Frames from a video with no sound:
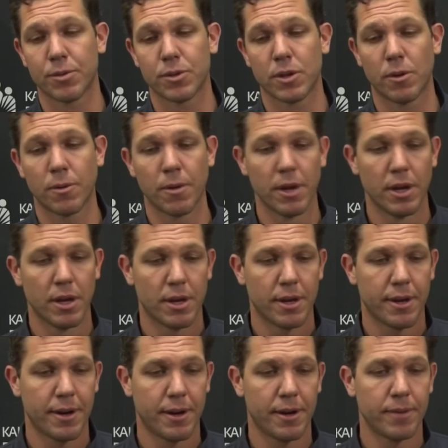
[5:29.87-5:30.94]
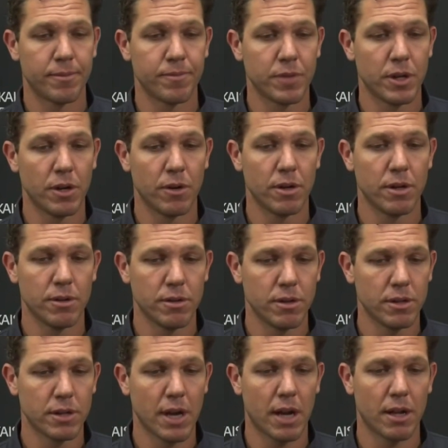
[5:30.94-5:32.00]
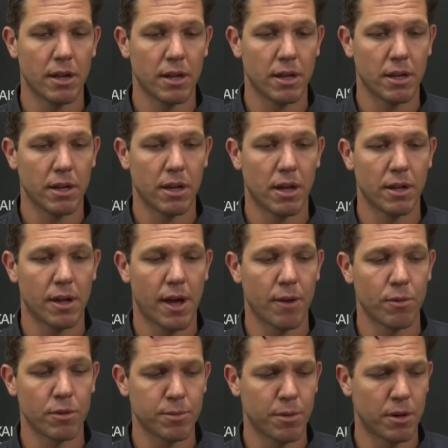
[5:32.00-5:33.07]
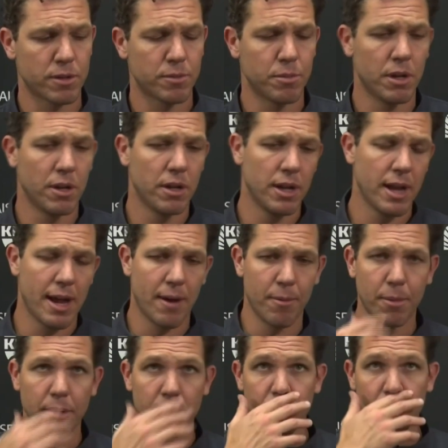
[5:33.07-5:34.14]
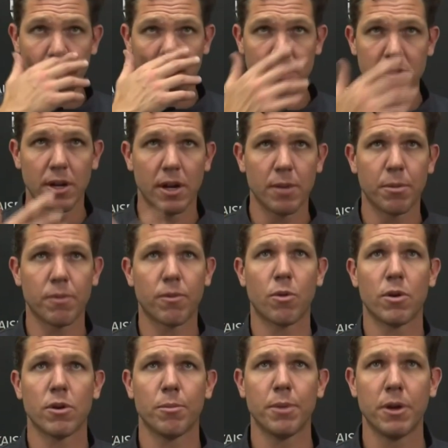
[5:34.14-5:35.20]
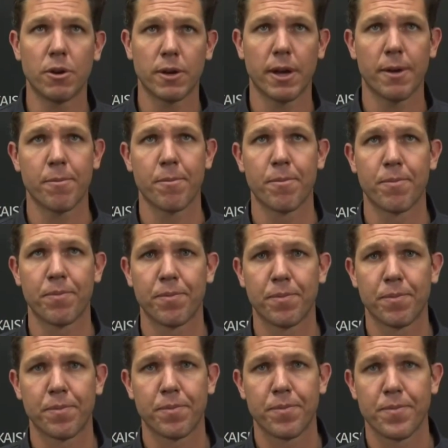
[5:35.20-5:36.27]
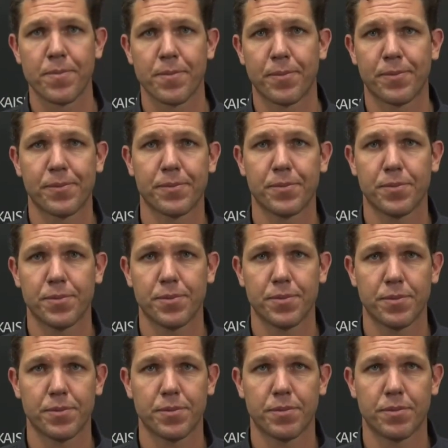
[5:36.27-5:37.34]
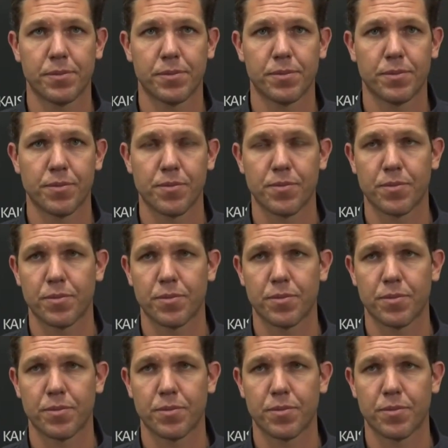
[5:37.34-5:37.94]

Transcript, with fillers: So, um, you know, he, he's got a, a, a, lot of responsibility now, but, you know, he's done it before. He'll be okay. Uh, Crystal Saltis.